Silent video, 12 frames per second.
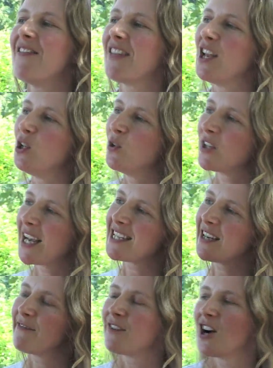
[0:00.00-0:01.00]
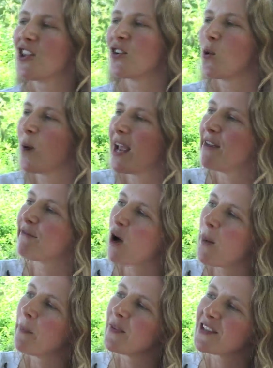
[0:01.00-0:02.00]
then you're getting further away
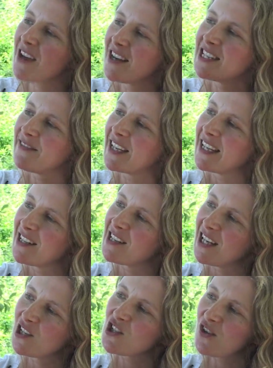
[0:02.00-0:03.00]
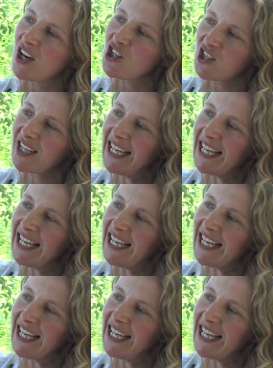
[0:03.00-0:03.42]
from scientific illustration